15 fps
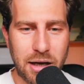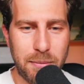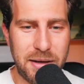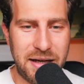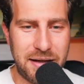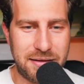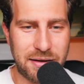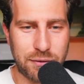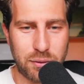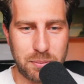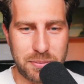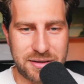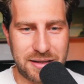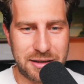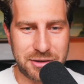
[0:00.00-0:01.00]
in different
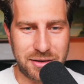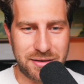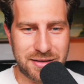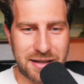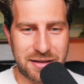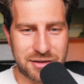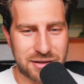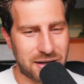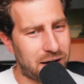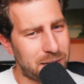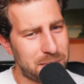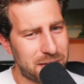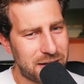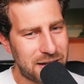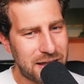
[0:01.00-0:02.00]
positions each
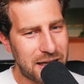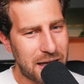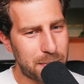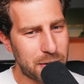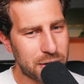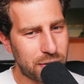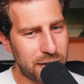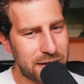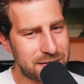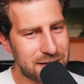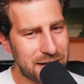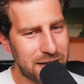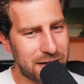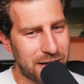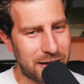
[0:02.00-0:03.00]
time. Am I crazy?